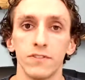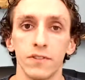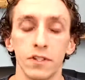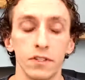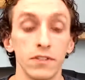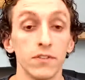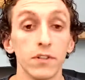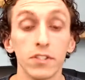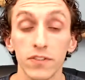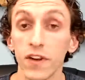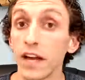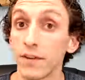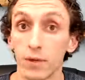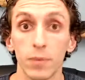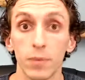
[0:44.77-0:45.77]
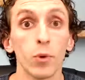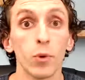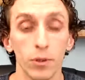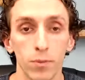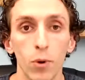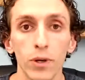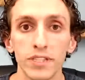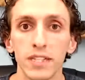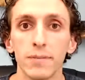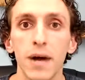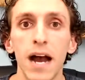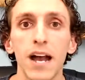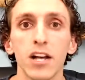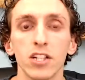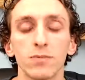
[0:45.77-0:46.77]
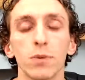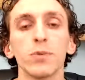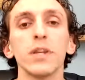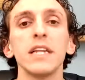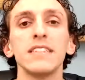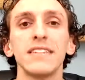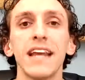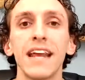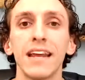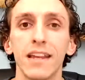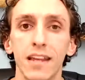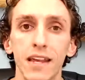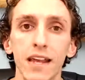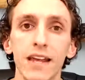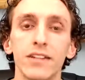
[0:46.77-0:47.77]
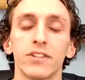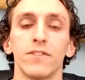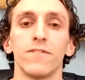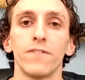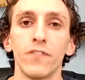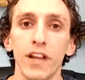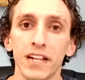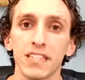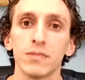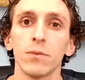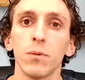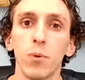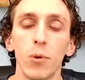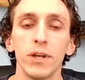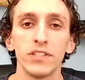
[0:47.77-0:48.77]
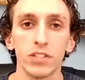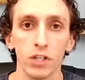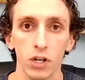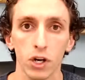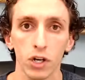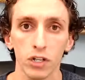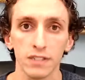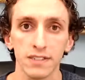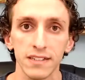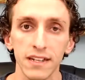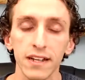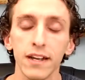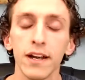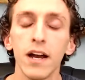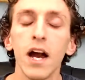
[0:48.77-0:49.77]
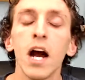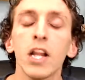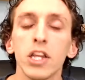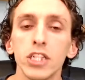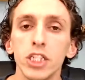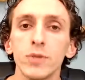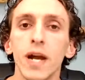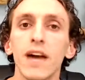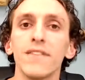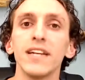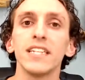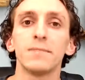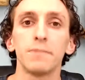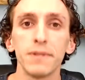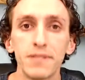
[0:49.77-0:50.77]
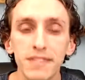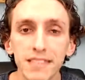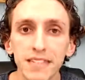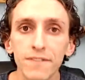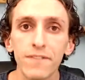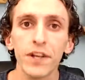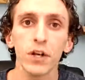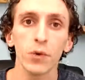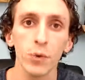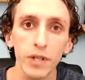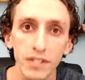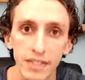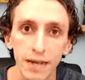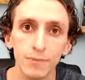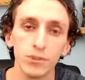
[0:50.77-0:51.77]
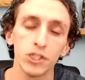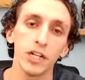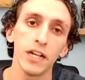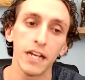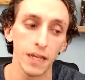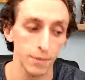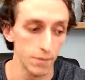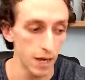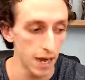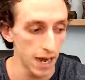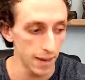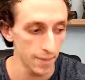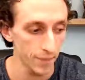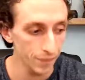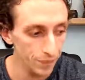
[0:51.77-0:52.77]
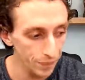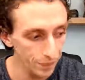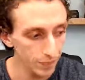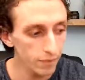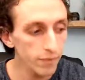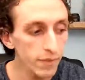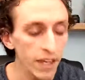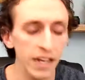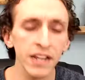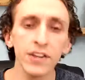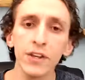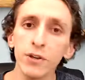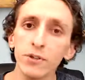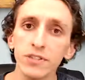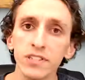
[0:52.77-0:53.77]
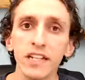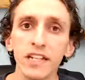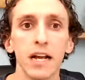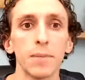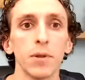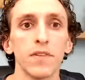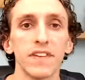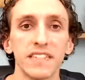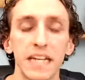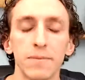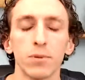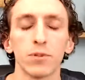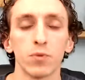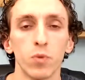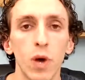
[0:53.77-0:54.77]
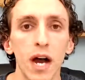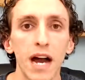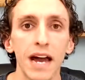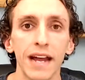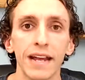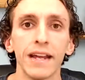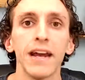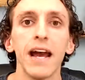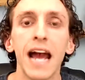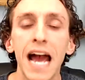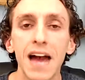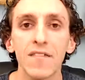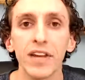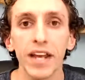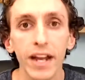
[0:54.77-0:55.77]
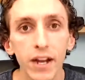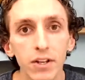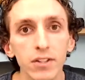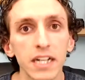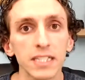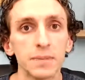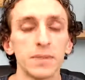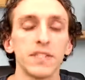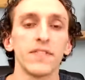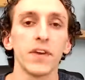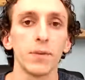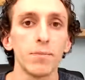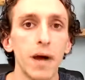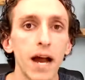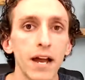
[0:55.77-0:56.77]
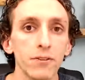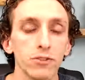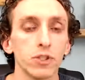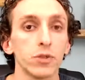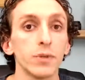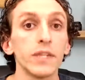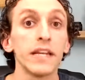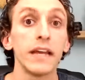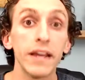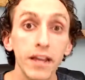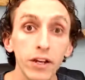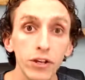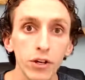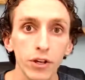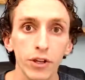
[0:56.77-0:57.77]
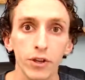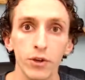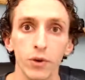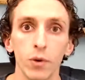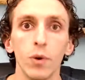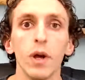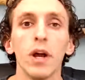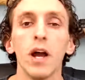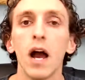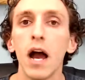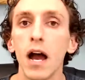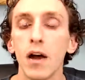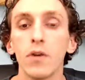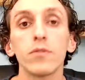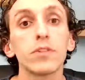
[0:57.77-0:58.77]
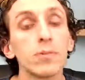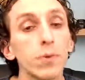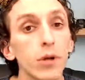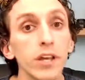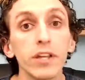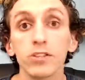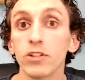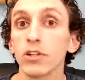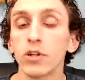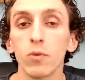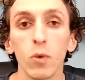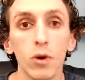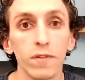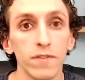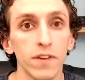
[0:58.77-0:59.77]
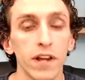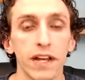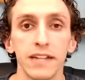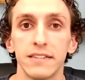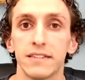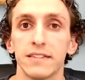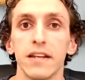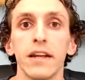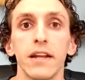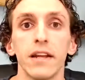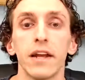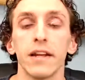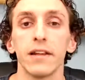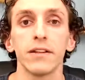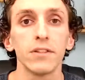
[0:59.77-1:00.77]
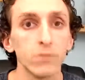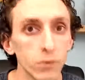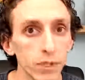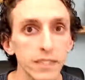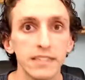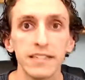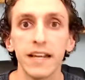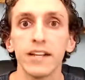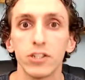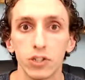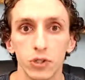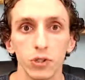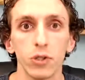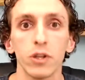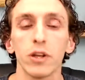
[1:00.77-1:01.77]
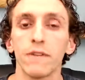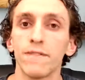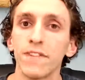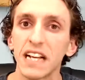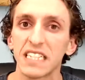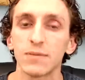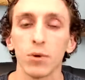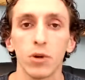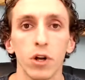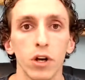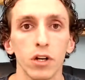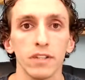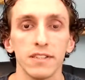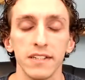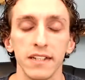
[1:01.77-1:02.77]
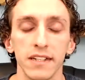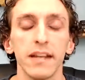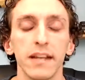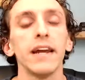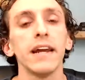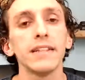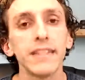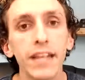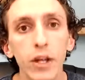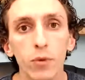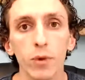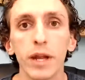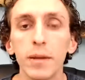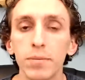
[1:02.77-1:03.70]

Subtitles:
diversifying your points and miles, but really staying key to flexible points and currency unless you have a specific redemption in mind. And I think you'll see in a couple of examples why having airline-specific miles could really hinder you to booking certain award flights, and really staying true to the flexible currency is a great